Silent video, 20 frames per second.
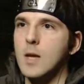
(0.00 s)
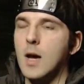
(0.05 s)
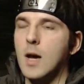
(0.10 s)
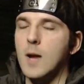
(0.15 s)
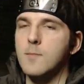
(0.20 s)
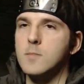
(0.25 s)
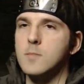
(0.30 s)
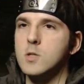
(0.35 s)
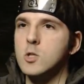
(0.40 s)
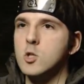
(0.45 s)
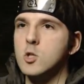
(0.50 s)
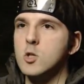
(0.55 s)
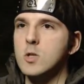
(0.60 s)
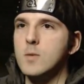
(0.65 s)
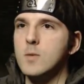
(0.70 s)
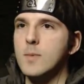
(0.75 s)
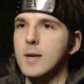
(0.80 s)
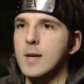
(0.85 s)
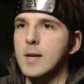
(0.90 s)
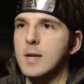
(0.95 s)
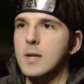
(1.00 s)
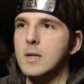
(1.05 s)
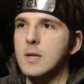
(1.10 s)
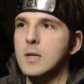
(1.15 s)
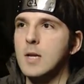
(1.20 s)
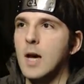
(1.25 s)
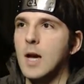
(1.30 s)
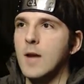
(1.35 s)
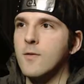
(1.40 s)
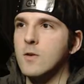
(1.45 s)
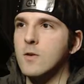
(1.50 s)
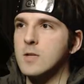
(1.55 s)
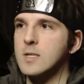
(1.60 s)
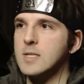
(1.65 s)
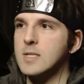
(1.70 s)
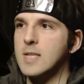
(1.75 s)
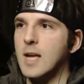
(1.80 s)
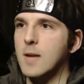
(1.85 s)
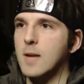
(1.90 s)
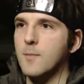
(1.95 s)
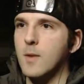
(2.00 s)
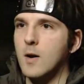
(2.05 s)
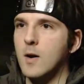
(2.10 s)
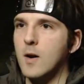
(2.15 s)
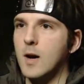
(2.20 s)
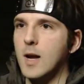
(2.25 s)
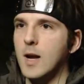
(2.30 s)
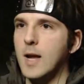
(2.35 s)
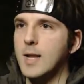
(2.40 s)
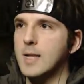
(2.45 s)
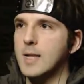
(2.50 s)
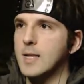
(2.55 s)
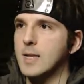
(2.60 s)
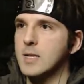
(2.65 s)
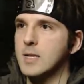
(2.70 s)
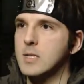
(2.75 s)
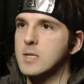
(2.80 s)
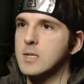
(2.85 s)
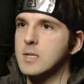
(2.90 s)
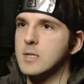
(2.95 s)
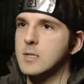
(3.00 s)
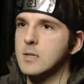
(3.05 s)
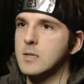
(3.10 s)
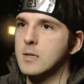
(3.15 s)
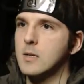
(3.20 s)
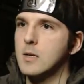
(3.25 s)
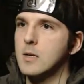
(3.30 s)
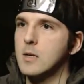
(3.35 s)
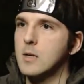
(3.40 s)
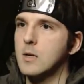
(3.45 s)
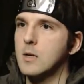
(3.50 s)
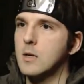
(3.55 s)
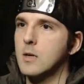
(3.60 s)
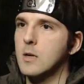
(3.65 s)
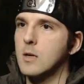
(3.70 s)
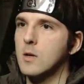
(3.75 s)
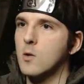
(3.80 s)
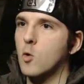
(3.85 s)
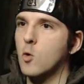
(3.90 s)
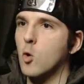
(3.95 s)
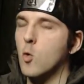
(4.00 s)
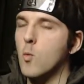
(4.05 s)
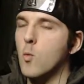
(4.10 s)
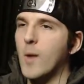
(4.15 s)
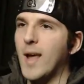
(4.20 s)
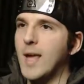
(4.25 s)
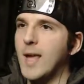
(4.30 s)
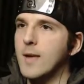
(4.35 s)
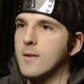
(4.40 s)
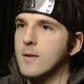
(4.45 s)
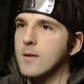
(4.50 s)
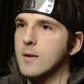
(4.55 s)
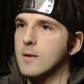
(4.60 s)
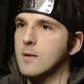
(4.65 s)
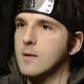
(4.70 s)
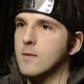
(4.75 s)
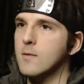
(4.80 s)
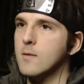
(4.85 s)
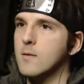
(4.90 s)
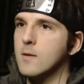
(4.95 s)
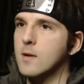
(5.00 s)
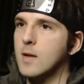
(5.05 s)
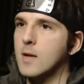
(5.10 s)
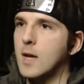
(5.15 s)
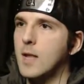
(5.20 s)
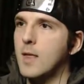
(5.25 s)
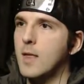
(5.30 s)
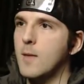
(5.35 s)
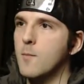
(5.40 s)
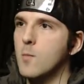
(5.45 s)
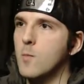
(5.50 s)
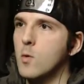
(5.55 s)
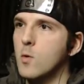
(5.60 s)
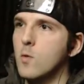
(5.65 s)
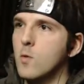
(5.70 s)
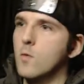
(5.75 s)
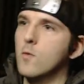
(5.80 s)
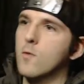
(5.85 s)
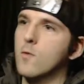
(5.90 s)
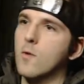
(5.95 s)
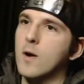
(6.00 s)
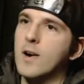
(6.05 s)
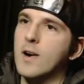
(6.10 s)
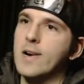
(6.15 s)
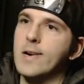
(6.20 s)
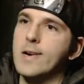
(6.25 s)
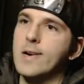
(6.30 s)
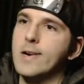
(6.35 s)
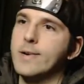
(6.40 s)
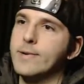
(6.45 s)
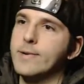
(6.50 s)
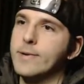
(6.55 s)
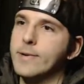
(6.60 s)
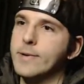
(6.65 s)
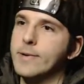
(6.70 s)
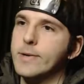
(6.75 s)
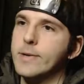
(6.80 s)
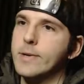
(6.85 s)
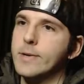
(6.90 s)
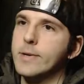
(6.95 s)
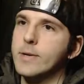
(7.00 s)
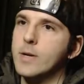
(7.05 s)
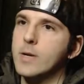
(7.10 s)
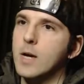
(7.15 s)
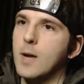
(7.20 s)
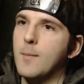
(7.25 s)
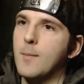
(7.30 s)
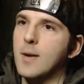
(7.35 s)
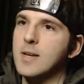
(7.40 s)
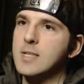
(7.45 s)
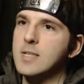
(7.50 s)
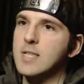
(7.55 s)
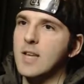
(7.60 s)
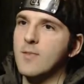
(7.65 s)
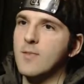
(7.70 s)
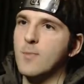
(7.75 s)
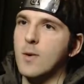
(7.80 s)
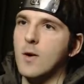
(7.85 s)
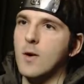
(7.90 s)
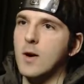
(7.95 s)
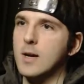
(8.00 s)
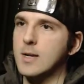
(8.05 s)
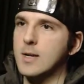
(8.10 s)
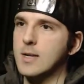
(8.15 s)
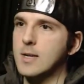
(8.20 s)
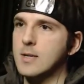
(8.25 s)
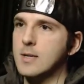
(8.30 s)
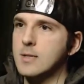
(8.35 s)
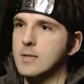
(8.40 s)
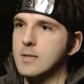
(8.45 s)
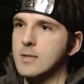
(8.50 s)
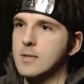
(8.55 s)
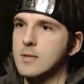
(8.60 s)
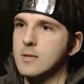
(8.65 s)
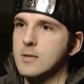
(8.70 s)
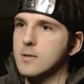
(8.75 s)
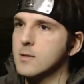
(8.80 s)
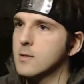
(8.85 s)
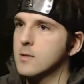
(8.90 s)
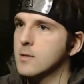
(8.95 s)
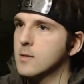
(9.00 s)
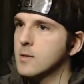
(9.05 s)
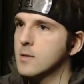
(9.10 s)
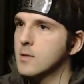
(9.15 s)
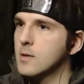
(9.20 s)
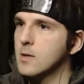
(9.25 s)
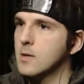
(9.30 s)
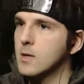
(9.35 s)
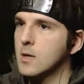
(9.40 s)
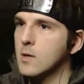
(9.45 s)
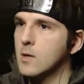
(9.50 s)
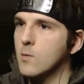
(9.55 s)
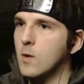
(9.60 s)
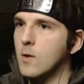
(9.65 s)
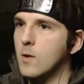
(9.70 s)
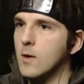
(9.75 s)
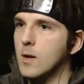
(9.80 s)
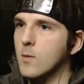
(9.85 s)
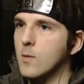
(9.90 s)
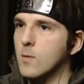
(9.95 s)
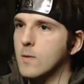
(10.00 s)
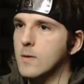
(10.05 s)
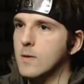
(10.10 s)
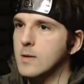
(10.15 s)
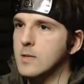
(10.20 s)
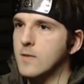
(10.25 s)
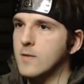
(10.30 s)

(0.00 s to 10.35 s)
I'm assuming I've got to stand behind this. Or wait, and then move, right? Am I safe behind this? Oh, I don't want to